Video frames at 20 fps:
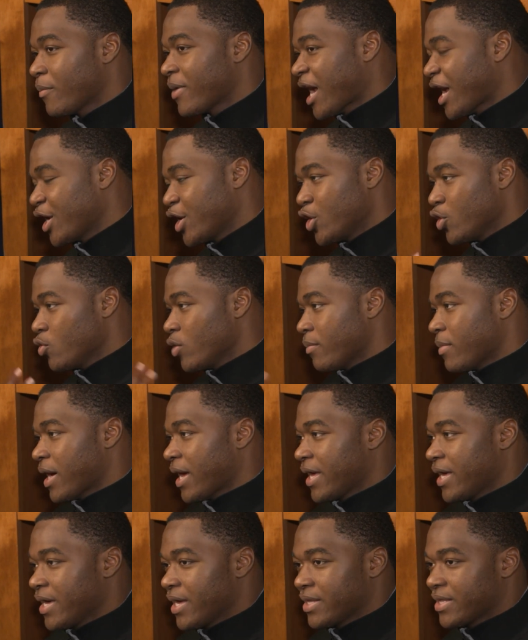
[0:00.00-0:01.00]
But I knew in my
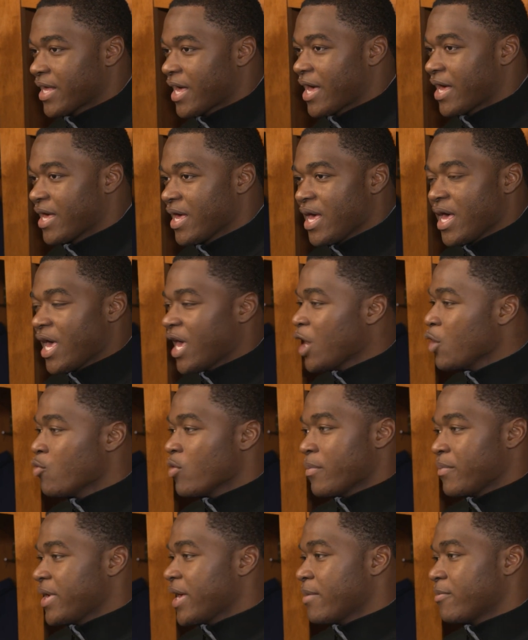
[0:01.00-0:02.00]
head that he
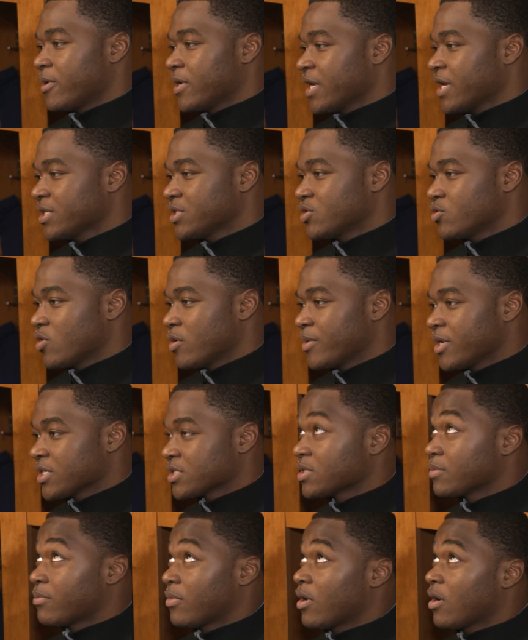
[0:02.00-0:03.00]
wouldn't be able to get to it
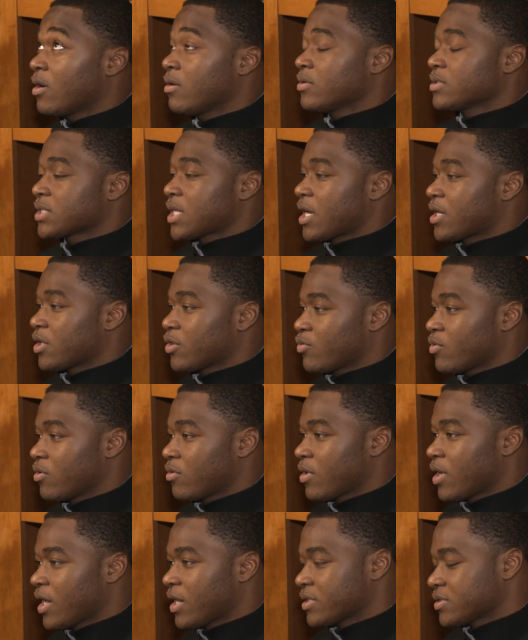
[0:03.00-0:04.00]
because the ball was kind of
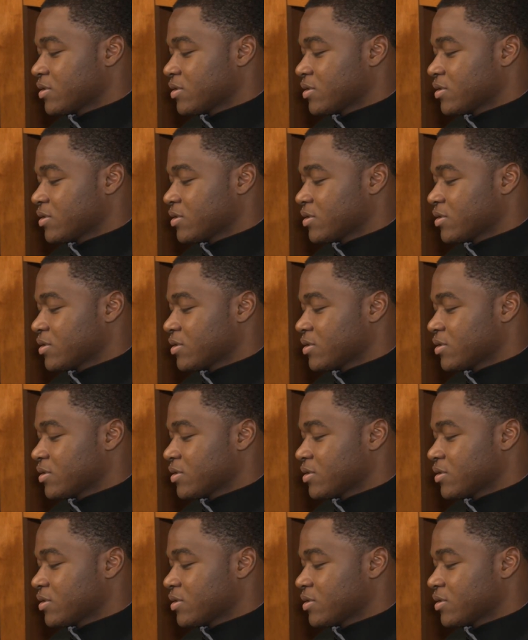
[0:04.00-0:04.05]
thrown high.